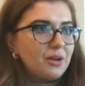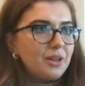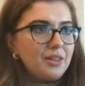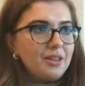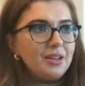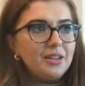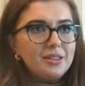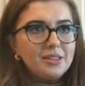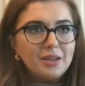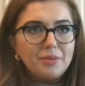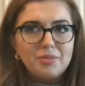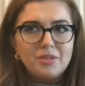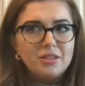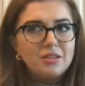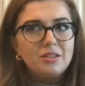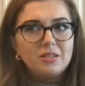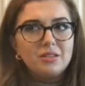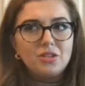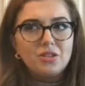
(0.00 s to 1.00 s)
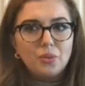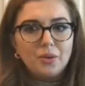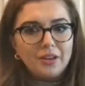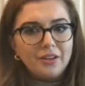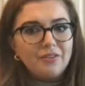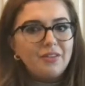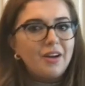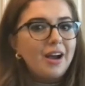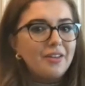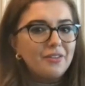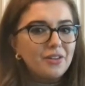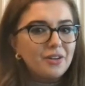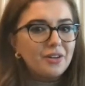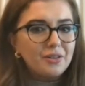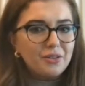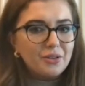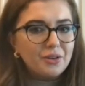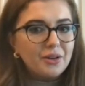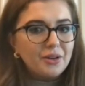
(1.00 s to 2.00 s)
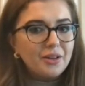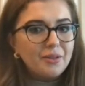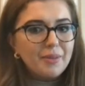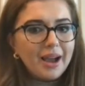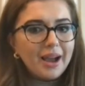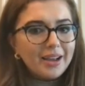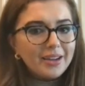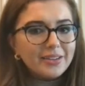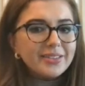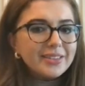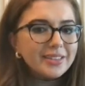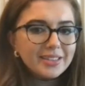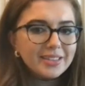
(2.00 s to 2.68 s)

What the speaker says: I think it's up to 25 or 30 miles.